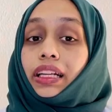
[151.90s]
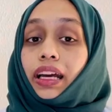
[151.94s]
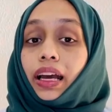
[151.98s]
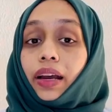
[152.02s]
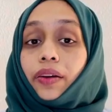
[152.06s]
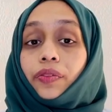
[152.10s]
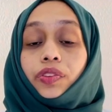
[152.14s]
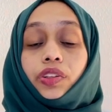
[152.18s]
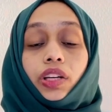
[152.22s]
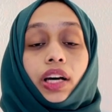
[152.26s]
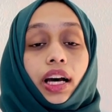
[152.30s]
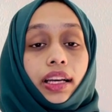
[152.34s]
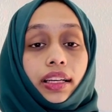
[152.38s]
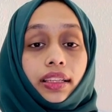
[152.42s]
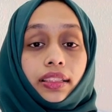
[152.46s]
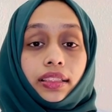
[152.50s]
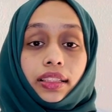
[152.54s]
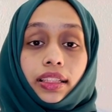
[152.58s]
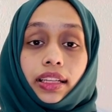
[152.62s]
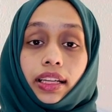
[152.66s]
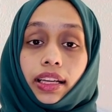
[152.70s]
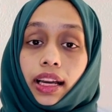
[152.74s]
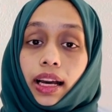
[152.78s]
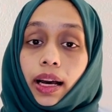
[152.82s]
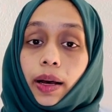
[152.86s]
have
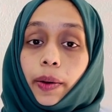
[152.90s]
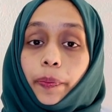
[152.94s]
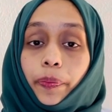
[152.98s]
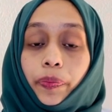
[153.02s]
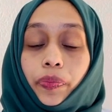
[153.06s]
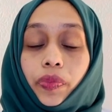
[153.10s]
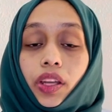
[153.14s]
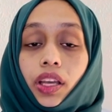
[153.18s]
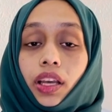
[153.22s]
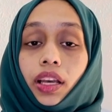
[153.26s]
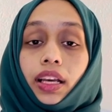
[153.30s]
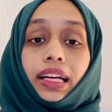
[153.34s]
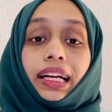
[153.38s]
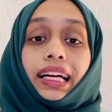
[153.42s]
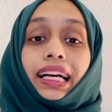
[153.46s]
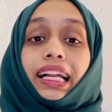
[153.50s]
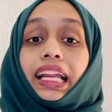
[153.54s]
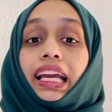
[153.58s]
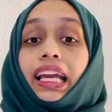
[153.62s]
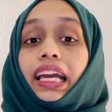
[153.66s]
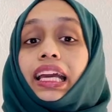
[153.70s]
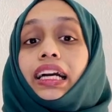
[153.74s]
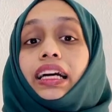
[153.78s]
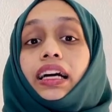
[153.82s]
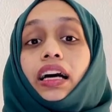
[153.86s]
diarrhea,
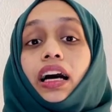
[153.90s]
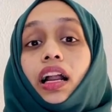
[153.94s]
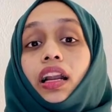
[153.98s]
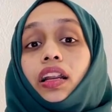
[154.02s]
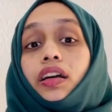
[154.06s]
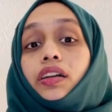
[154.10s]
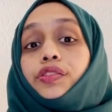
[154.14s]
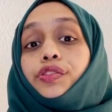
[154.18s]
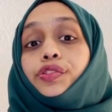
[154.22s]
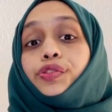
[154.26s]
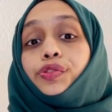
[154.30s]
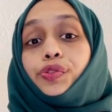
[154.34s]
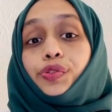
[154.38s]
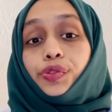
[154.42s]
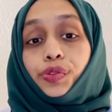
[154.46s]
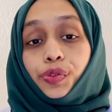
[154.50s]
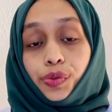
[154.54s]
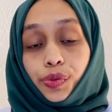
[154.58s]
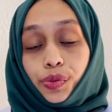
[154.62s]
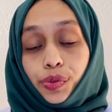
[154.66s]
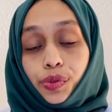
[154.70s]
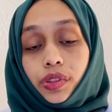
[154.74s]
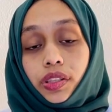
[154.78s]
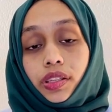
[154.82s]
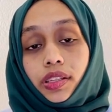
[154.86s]
clay-colored
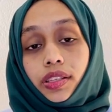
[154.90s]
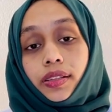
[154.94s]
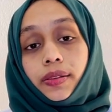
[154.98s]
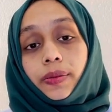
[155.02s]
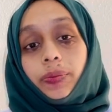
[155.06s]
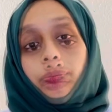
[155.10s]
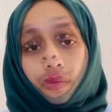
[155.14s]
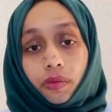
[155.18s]
stools,